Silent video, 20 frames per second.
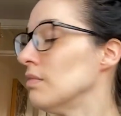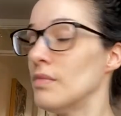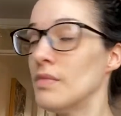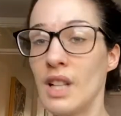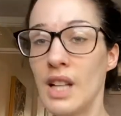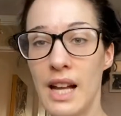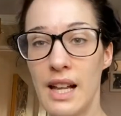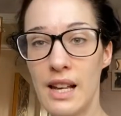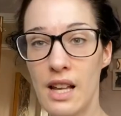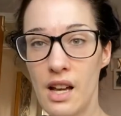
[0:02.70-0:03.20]

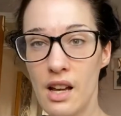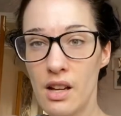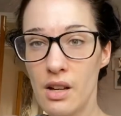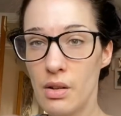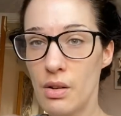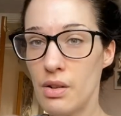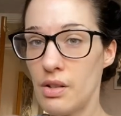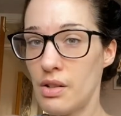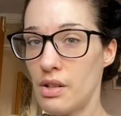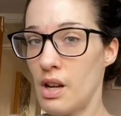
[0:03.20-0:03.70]

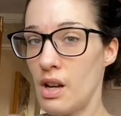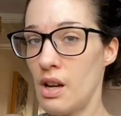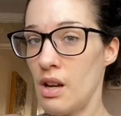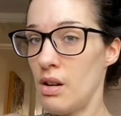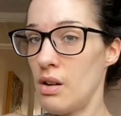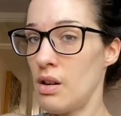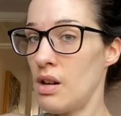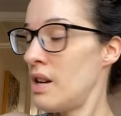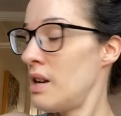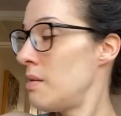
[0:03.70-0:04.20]
Hello, so
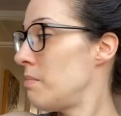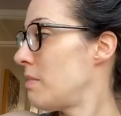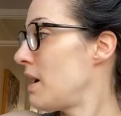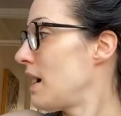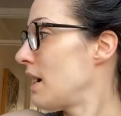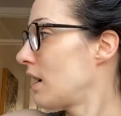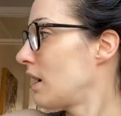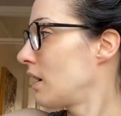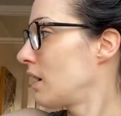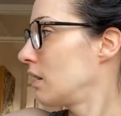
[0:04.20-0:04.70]
I am
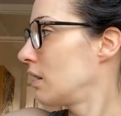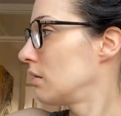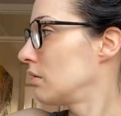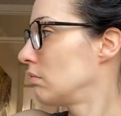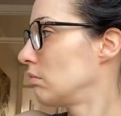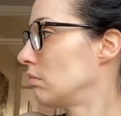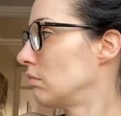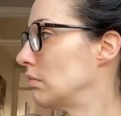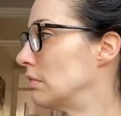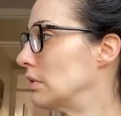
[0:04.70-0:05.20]
back.
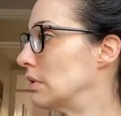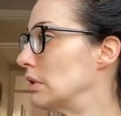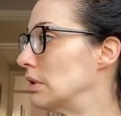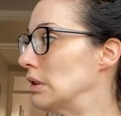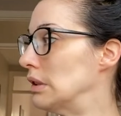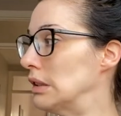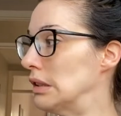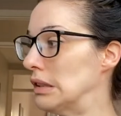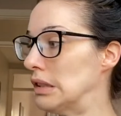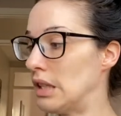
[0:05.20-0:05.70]

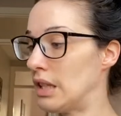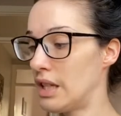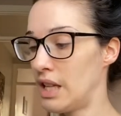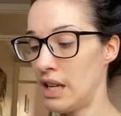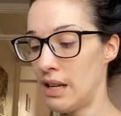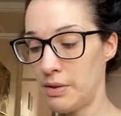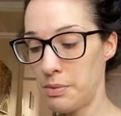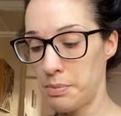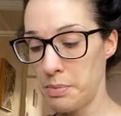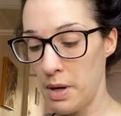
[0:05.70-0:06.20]
You
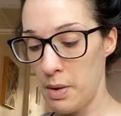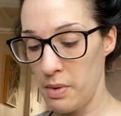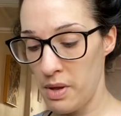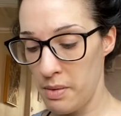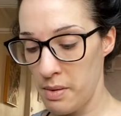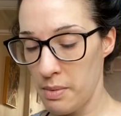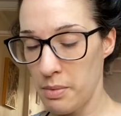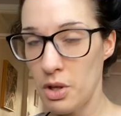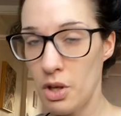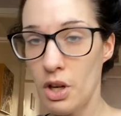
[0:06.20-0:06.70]
have to bear with
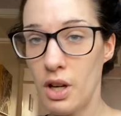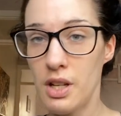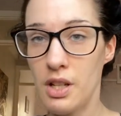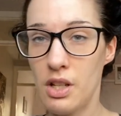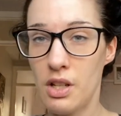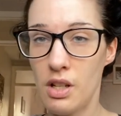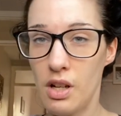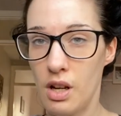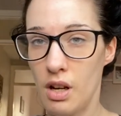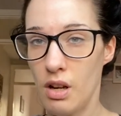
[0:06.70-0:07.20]
me. I'm trying to
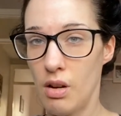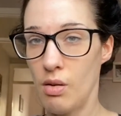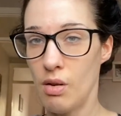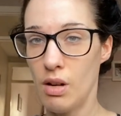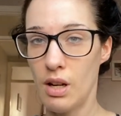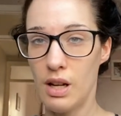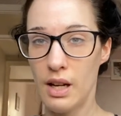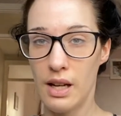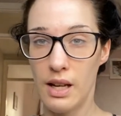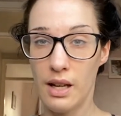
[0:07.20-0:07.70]
do,
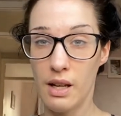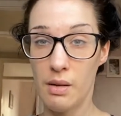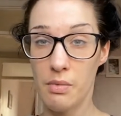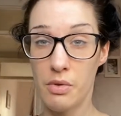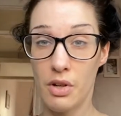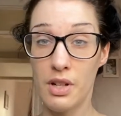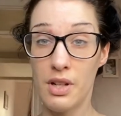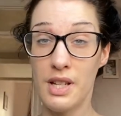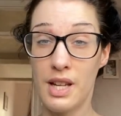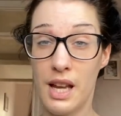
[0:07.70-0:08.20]
like, I'm
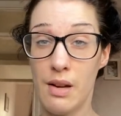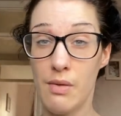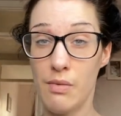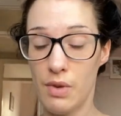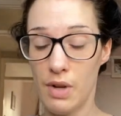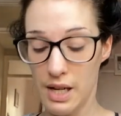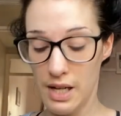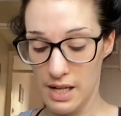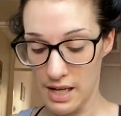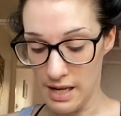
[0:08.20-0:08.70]
trying to get
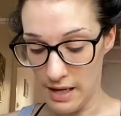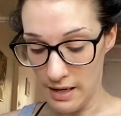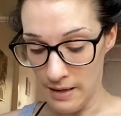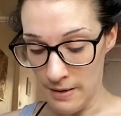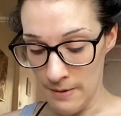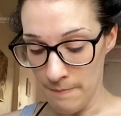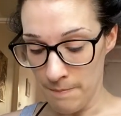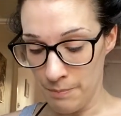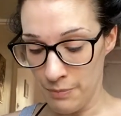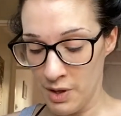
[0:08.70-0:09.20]
ready,
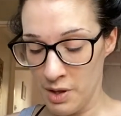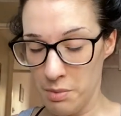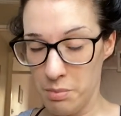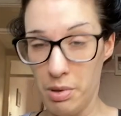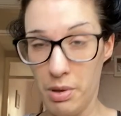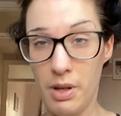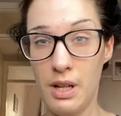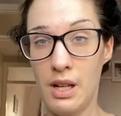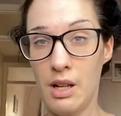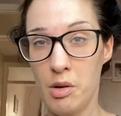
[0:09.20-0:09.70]

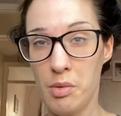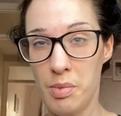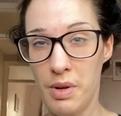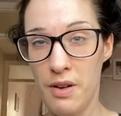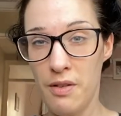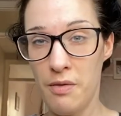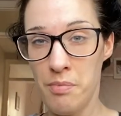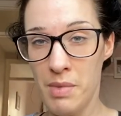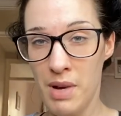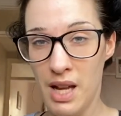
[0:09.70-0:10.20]
put a little bit
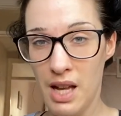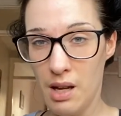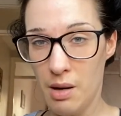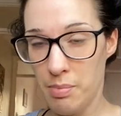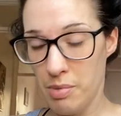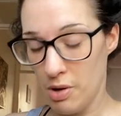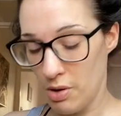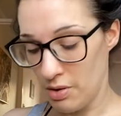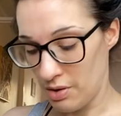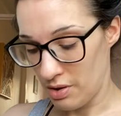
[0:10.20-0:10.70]
of
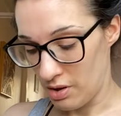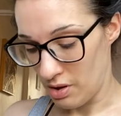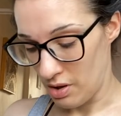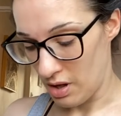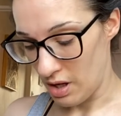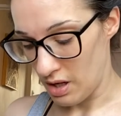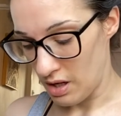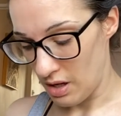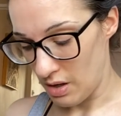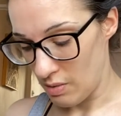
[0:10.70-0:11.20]
makeup on so
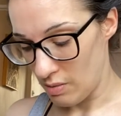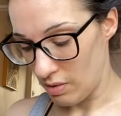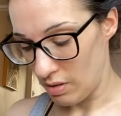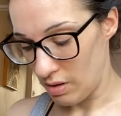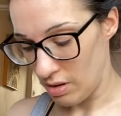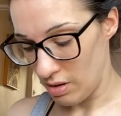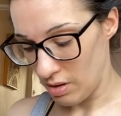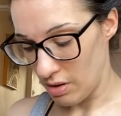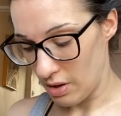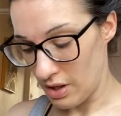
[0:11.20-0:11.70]
that I don't
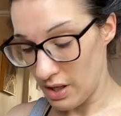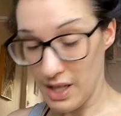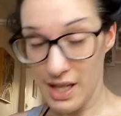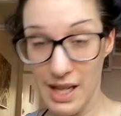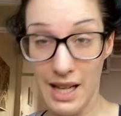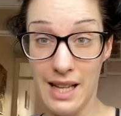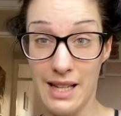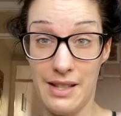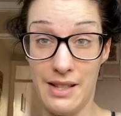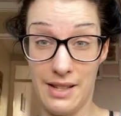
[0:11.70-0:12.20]
look
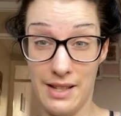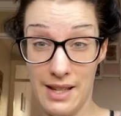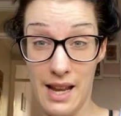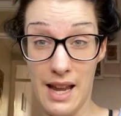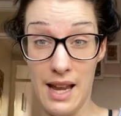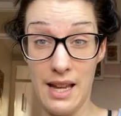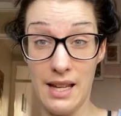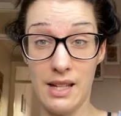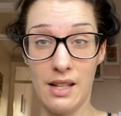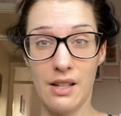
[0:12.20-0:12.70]
as
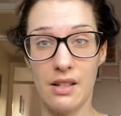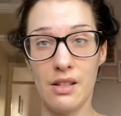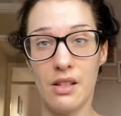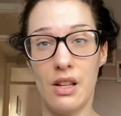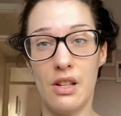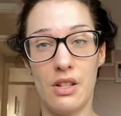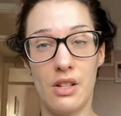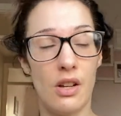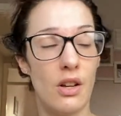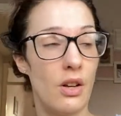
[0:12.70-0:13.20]
dead as
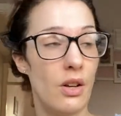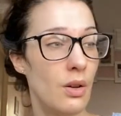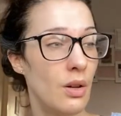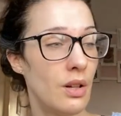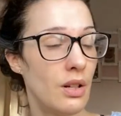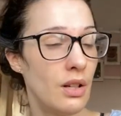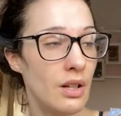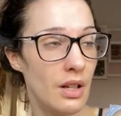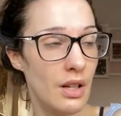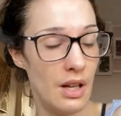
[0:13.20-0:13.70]
I do,
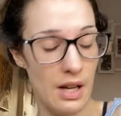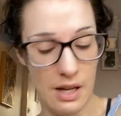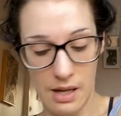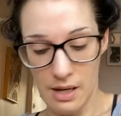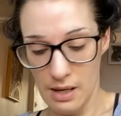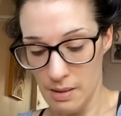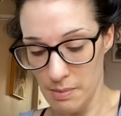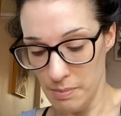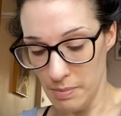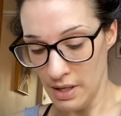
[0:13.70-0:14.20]

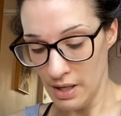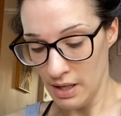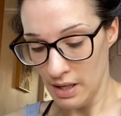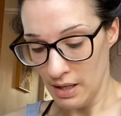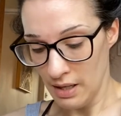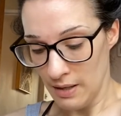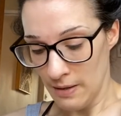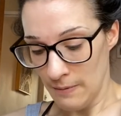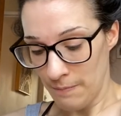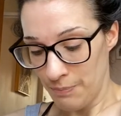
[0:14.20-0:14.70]
and
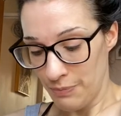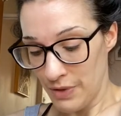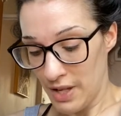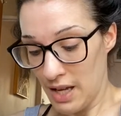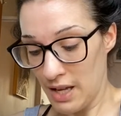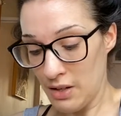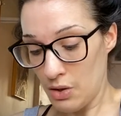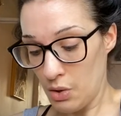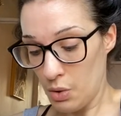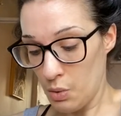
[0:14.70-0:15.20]

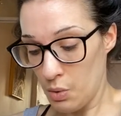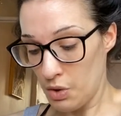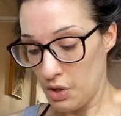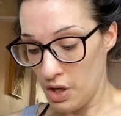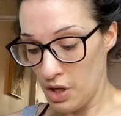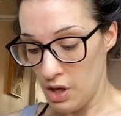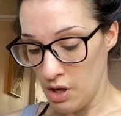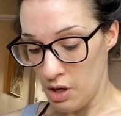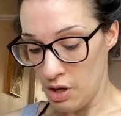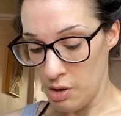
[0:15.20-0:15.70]
talk to
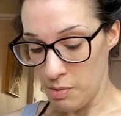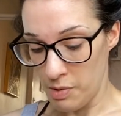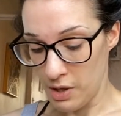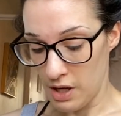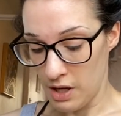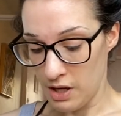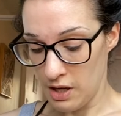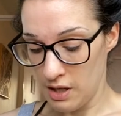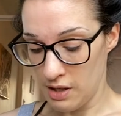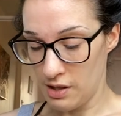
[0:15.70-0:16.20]
you,
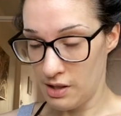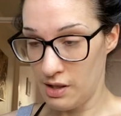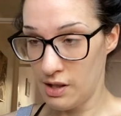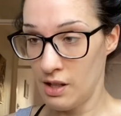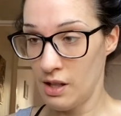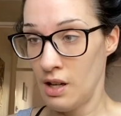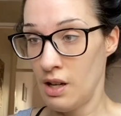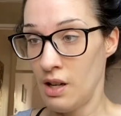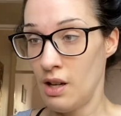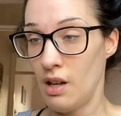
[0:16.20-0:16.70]
because
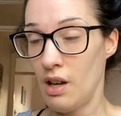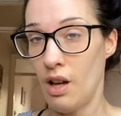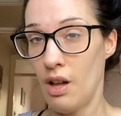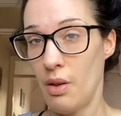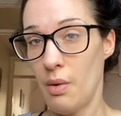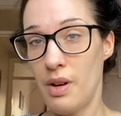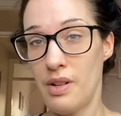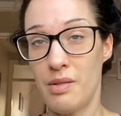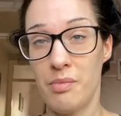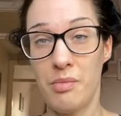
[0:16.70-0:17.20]

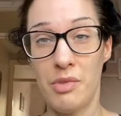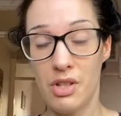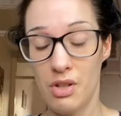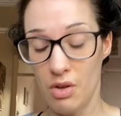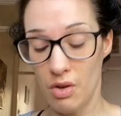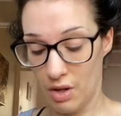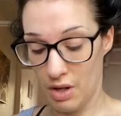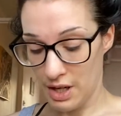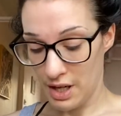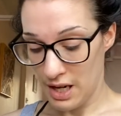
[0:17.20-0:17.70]
otherwise I'm just
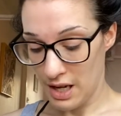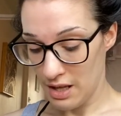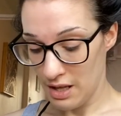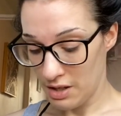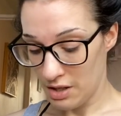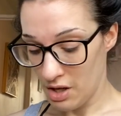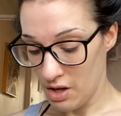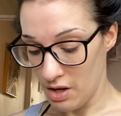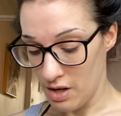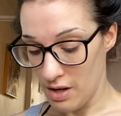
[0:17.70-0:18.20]
not going to get the
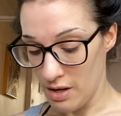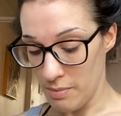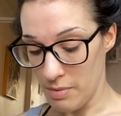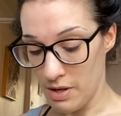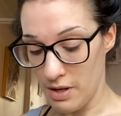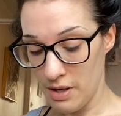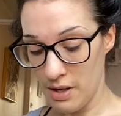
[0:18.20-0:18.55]
time.